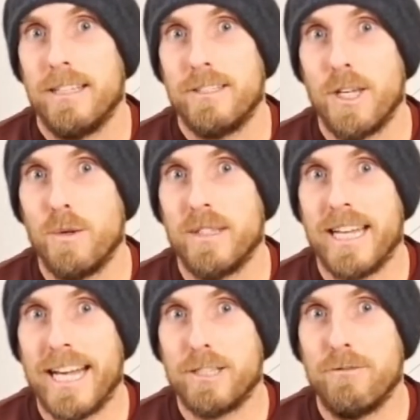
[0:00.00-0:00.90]
See you in
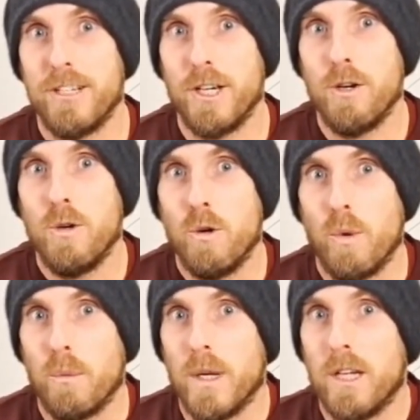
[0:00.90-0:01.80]
the next video
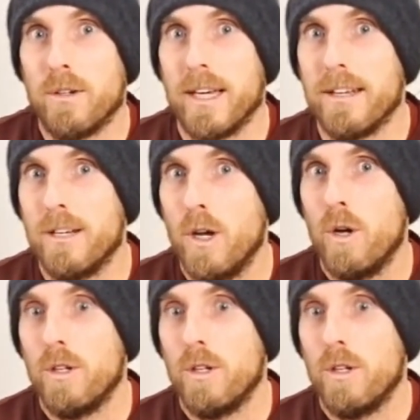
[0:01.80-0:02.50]
when we look at